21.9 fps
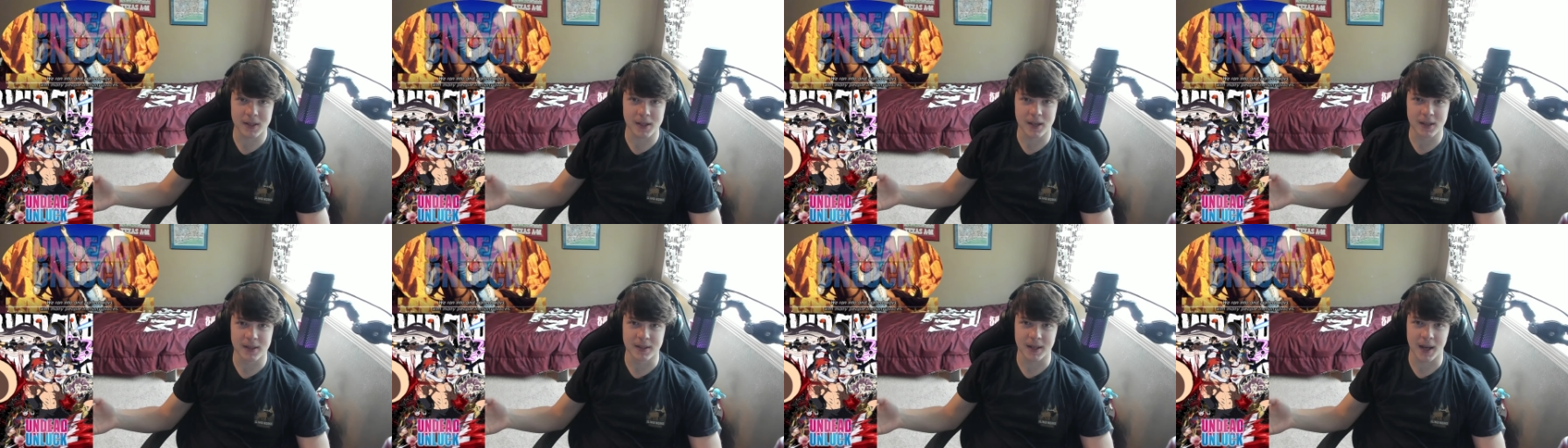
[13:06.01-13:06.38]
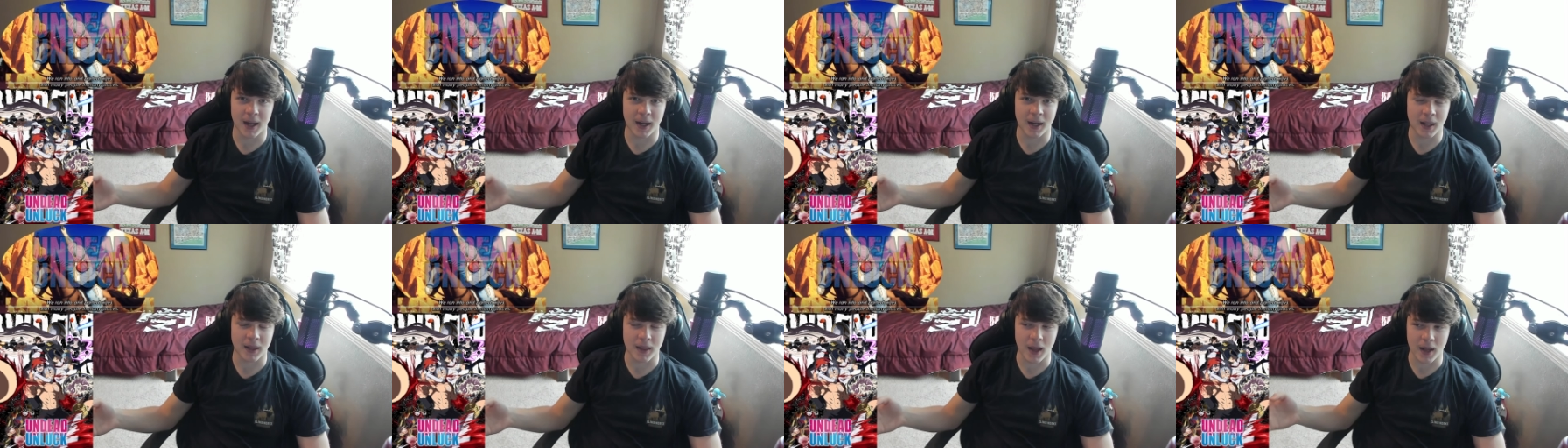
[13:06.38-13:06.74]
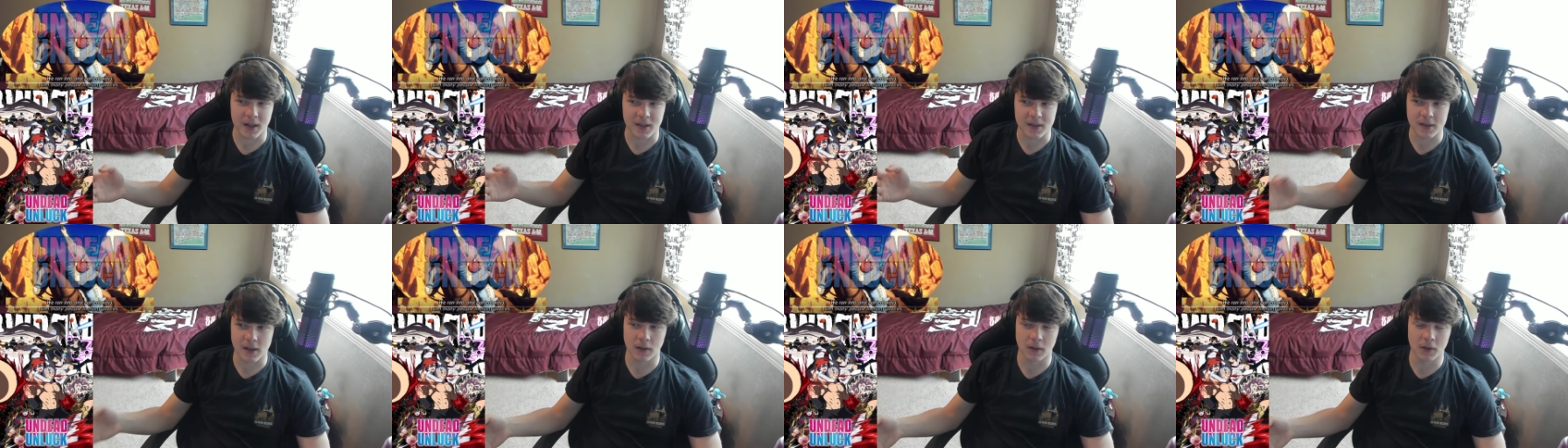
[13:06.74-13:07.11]
undead at
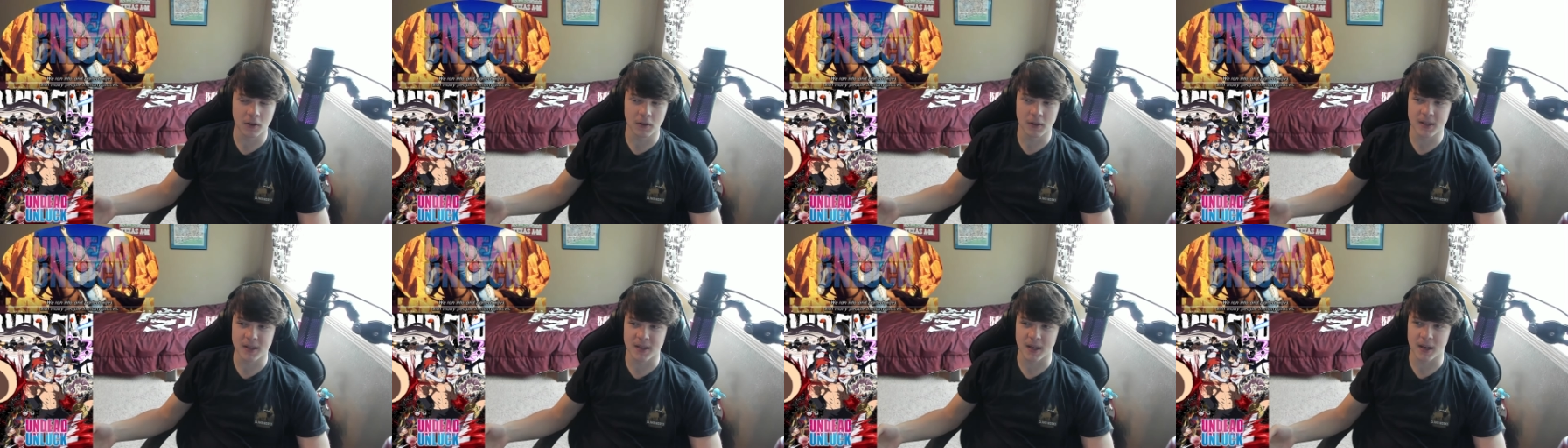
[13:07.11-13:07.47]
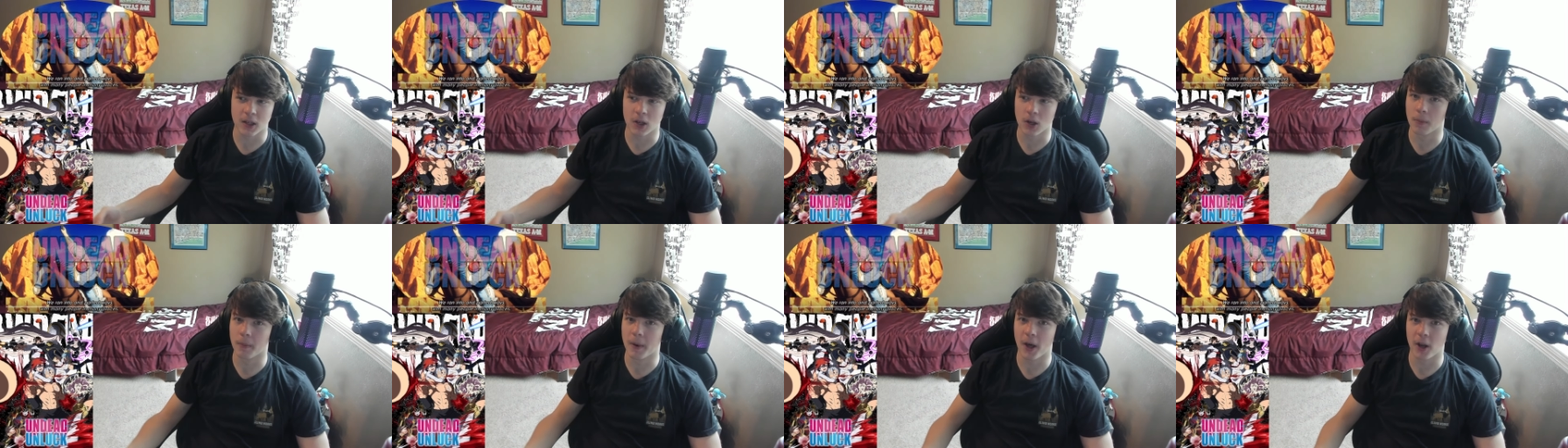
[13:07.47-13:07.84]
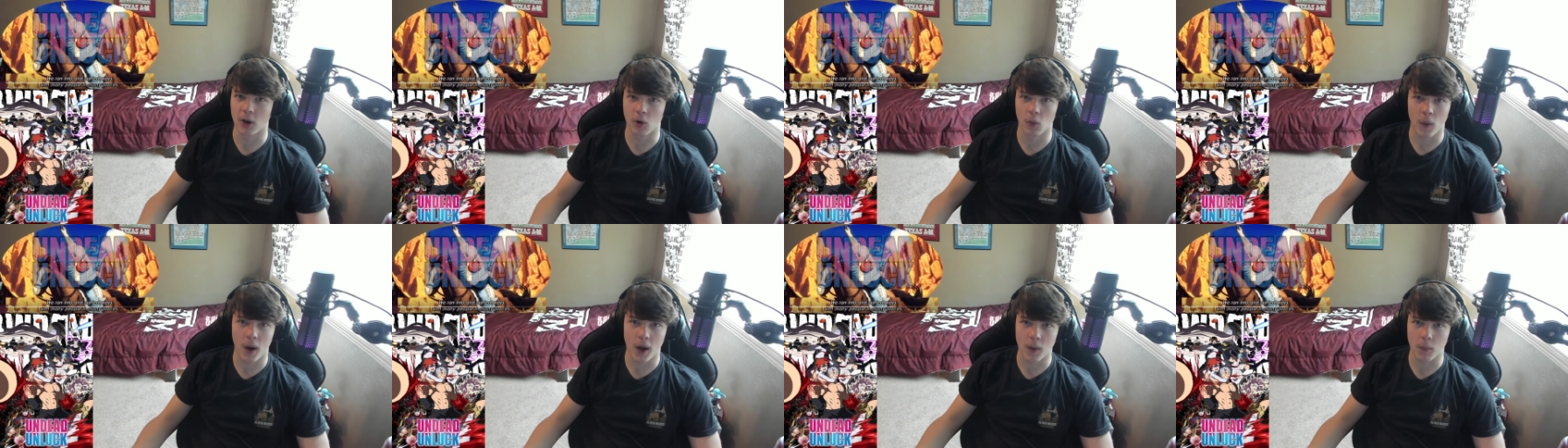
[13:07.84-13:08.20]
that saloon scene no matter
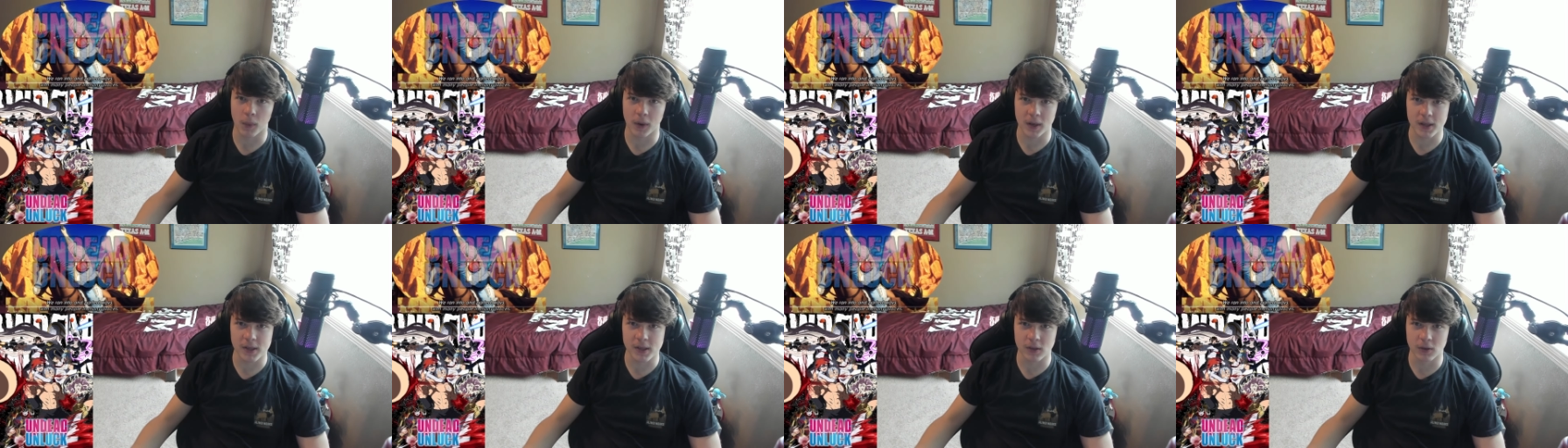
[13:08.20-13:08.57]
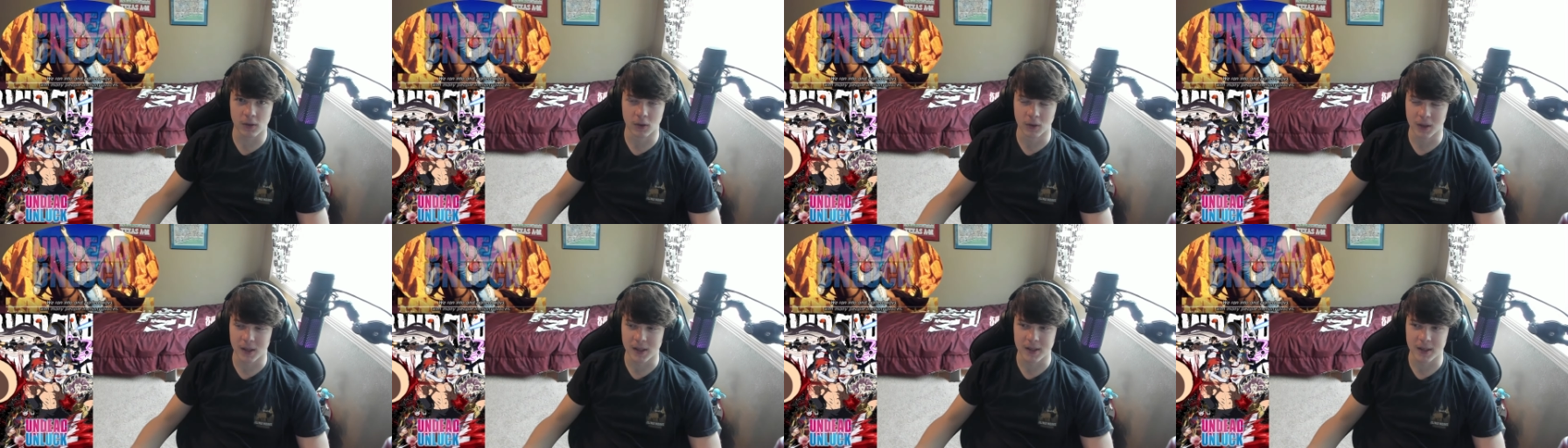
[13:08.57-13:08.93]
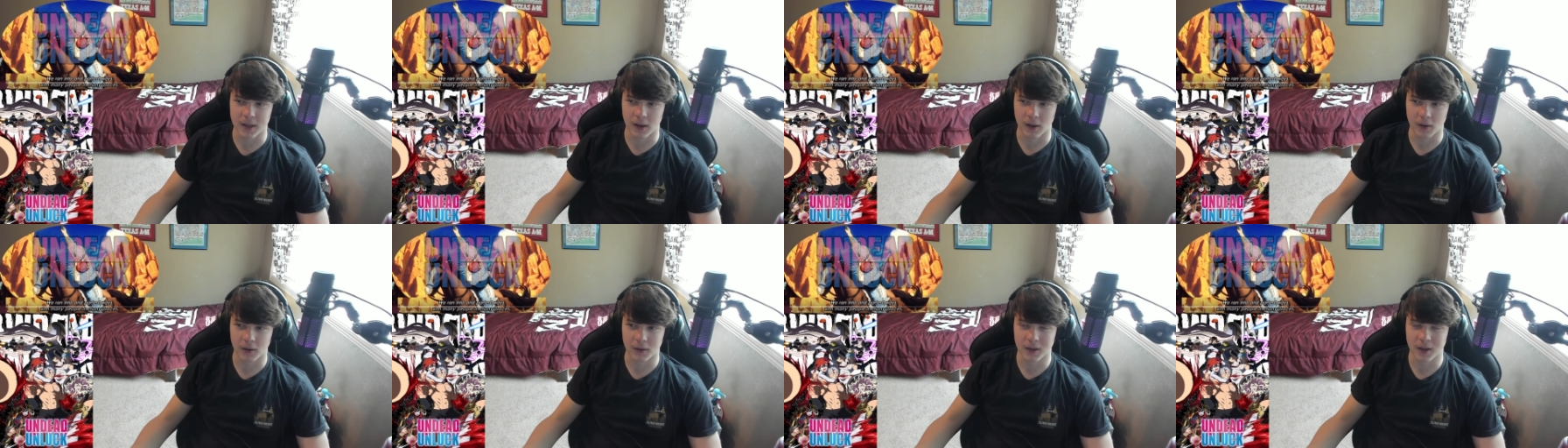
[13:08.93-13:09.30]
what when his crew gets
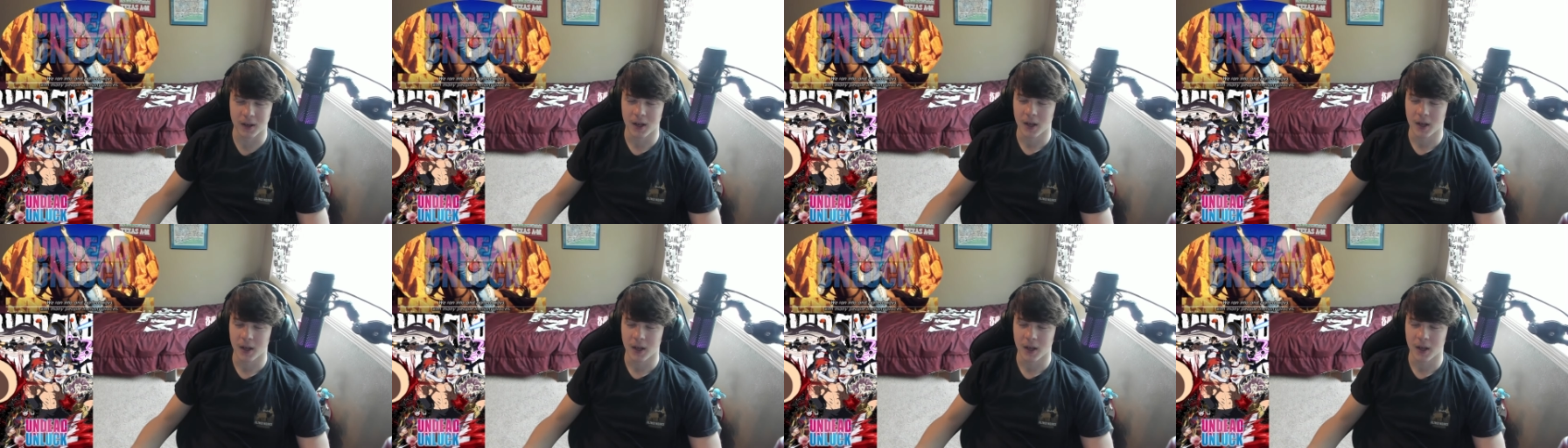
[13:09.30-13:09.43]
killed.